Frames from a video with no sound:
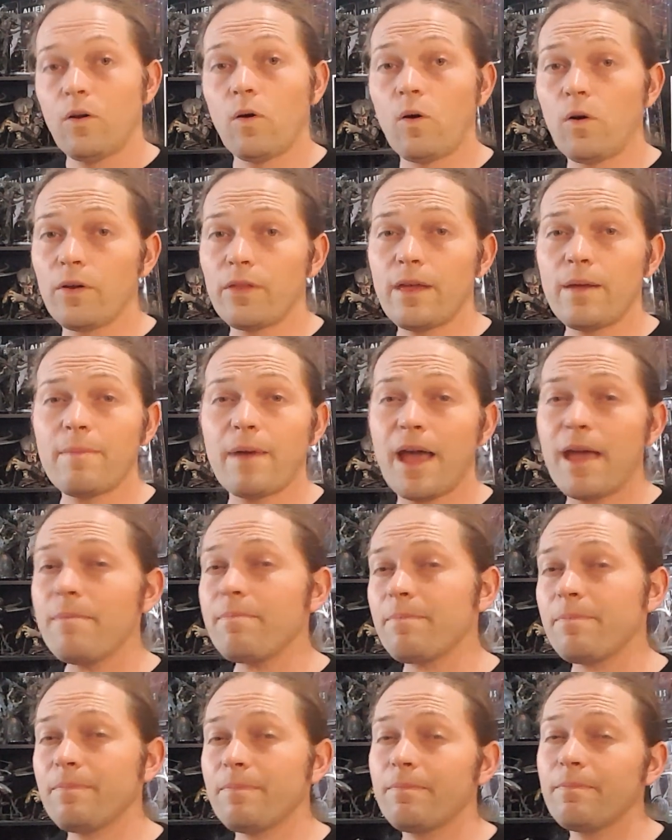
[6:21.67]
Or they
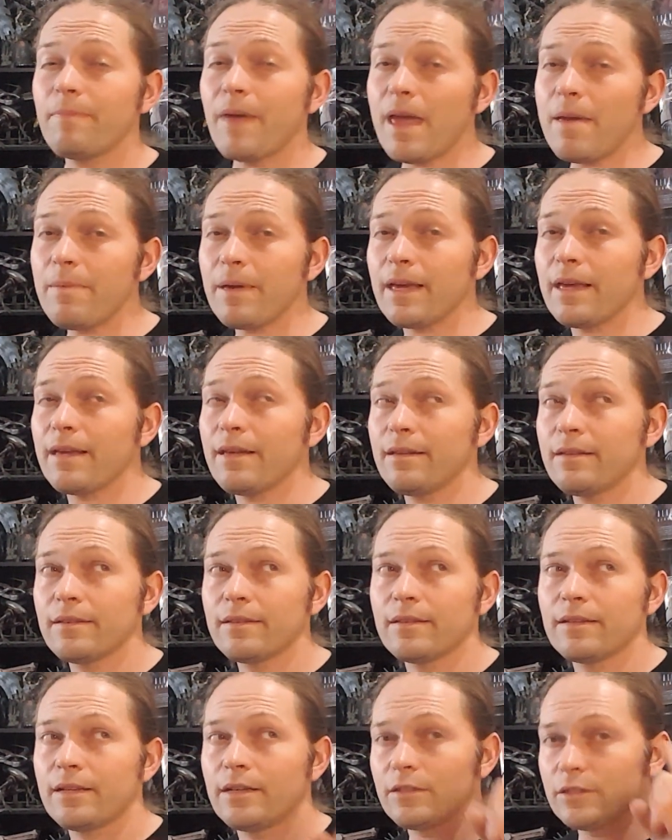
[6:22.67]
might, maybe,
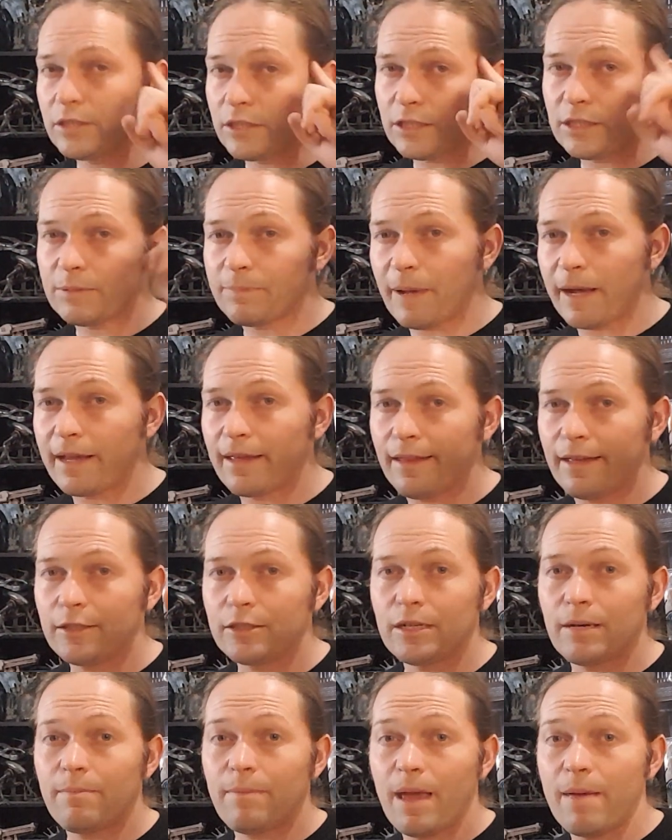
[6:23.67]
here's just
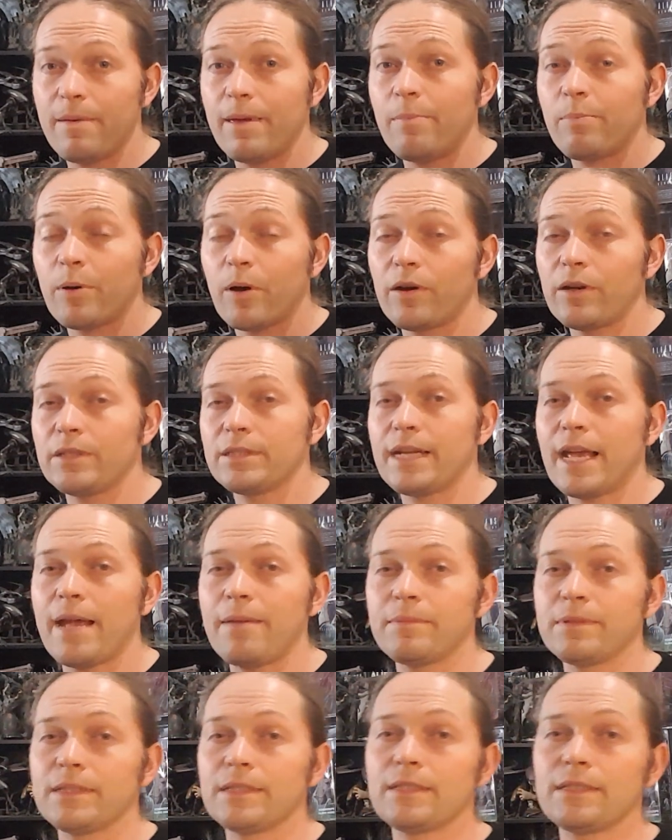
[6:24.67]
speculation, maybe Protos
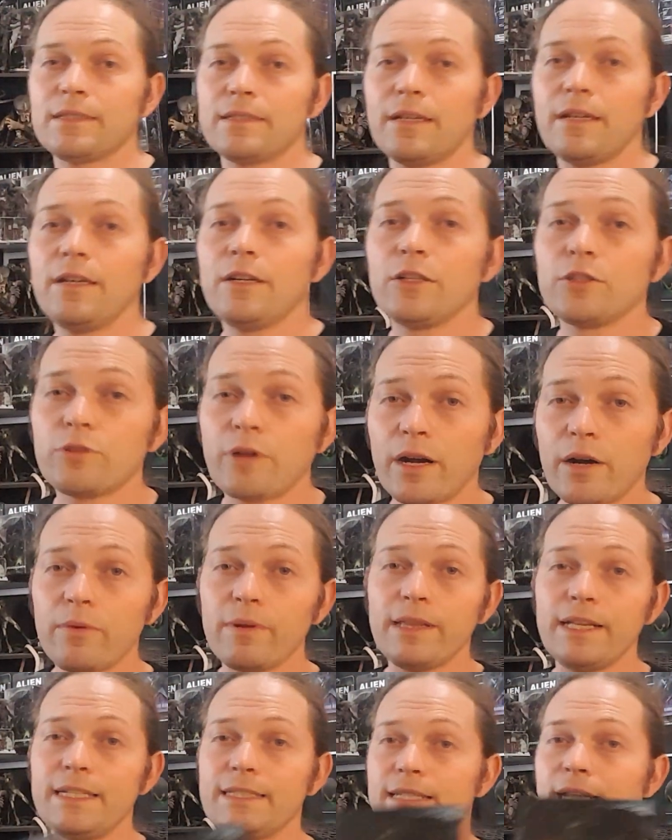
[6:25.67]
Games is trying to
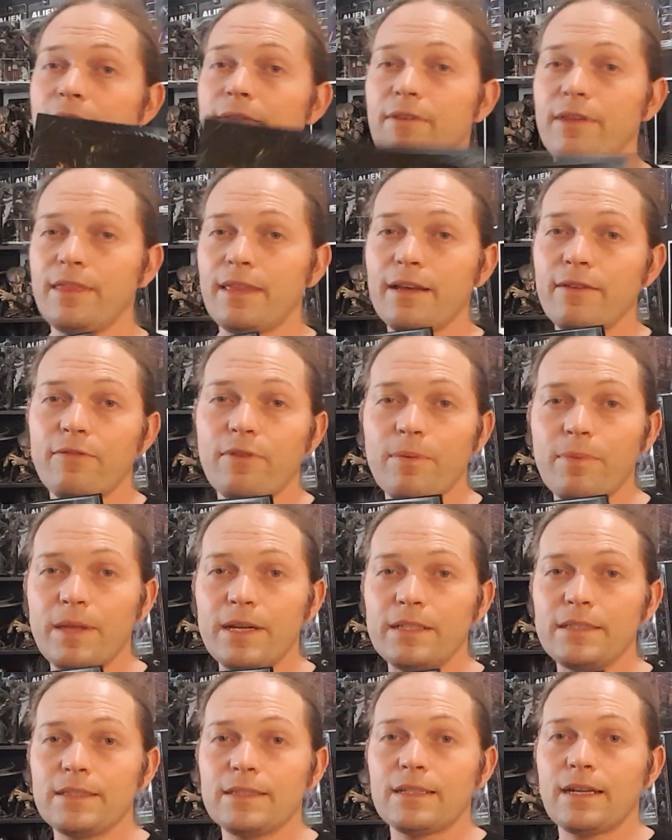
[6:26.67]
release everything from
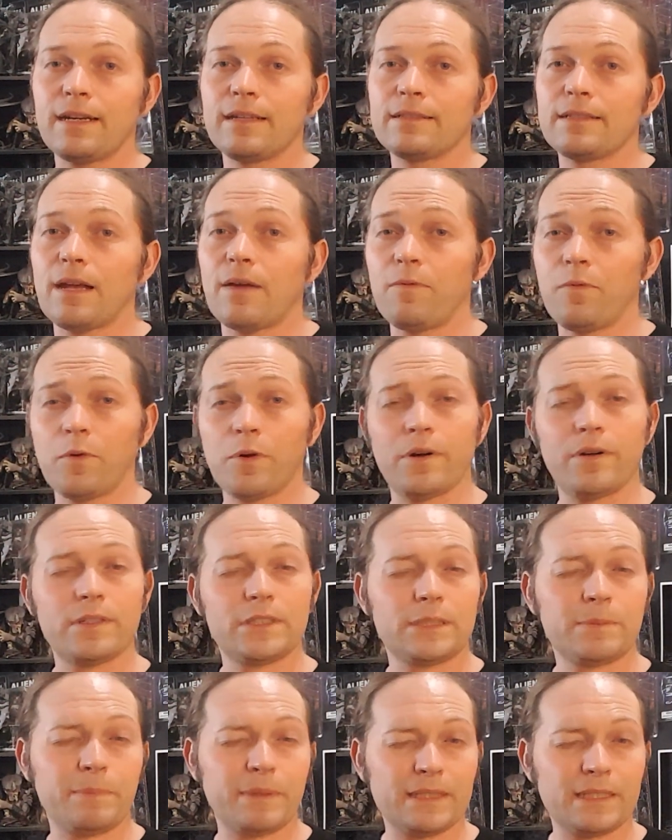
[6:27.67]
this except for
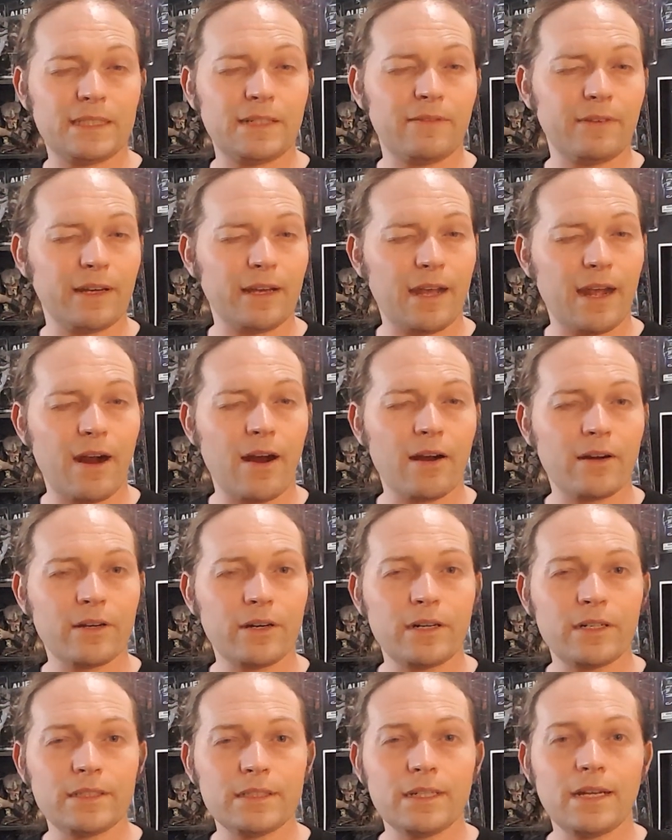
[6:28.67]
specific
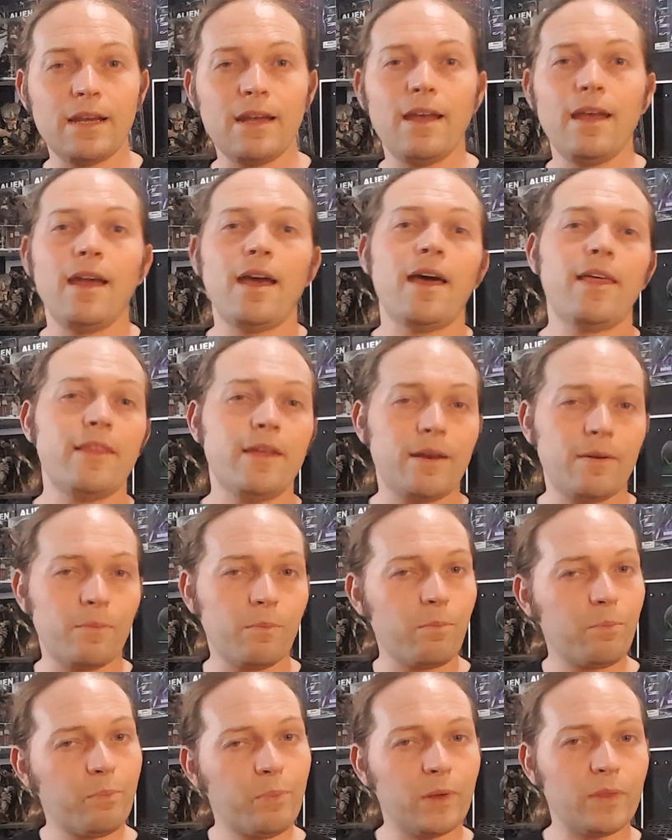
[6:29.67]
characters, and
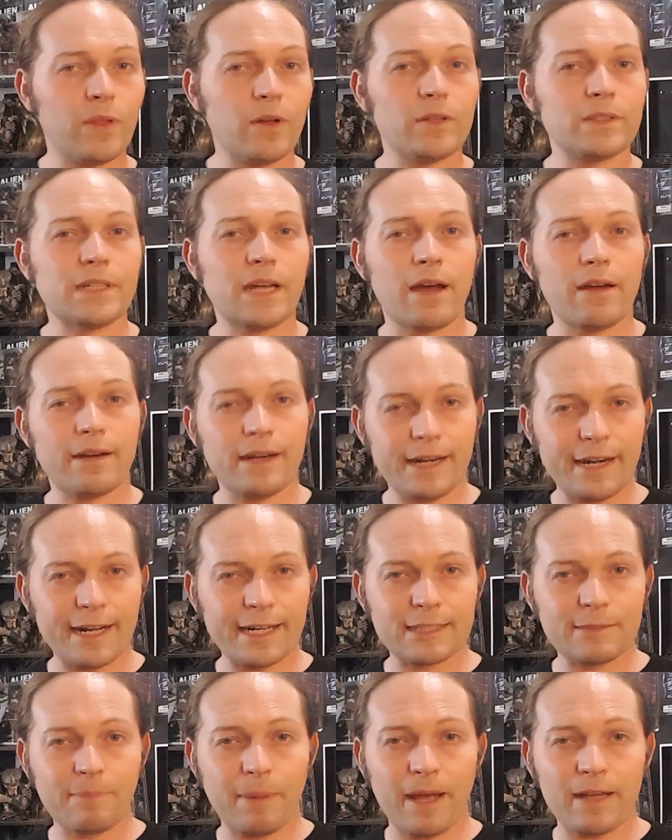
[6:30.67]
then put those out in an
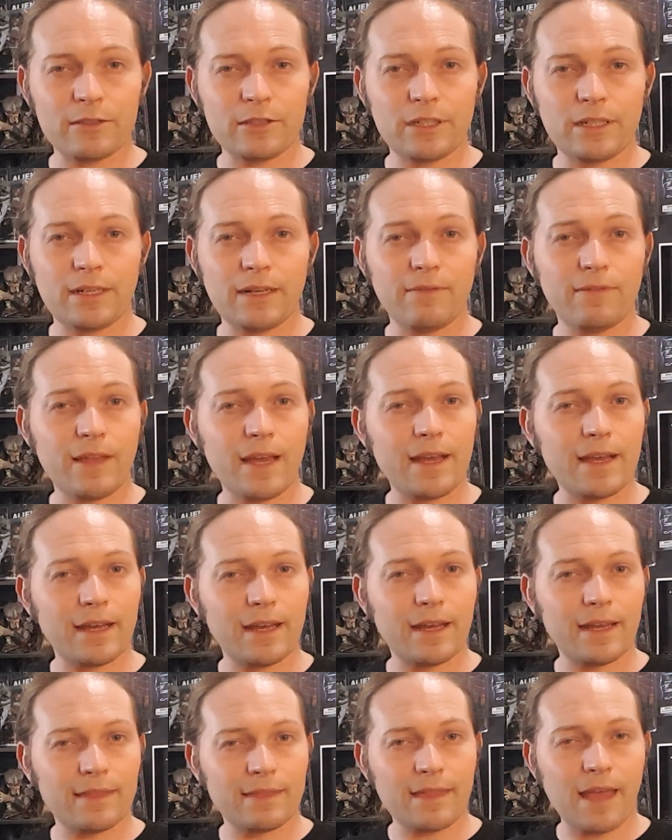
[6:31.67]
expansion if they
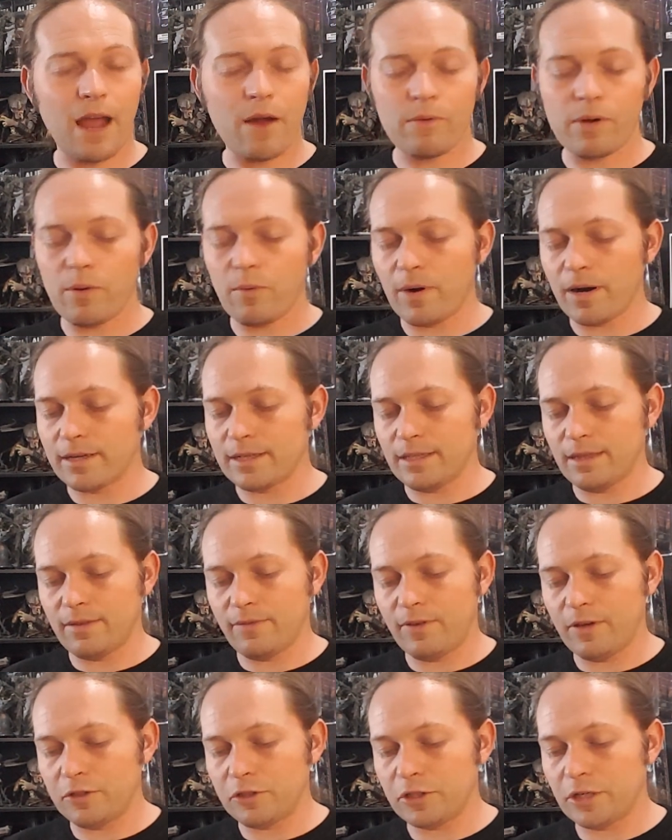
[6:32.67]
can get that reworked in the
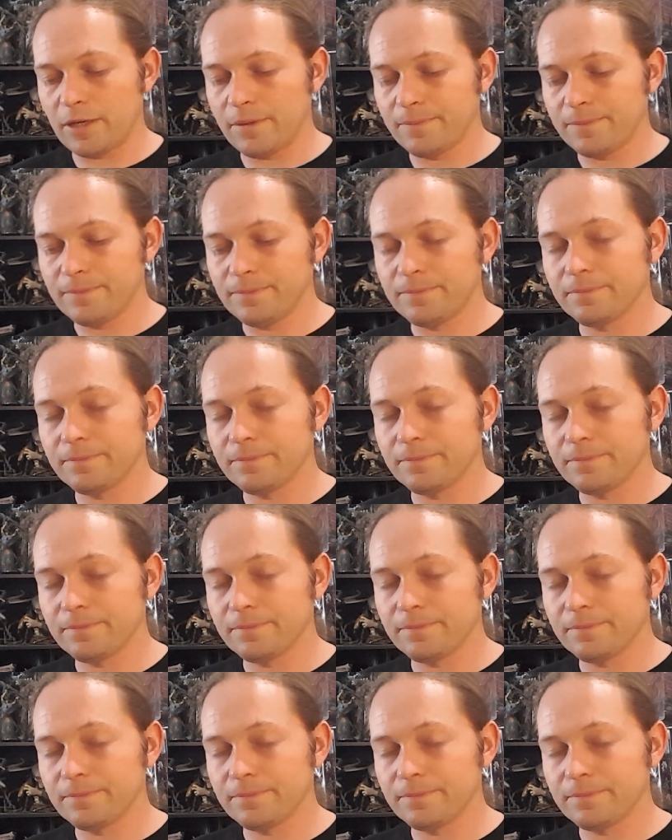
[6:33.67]
future.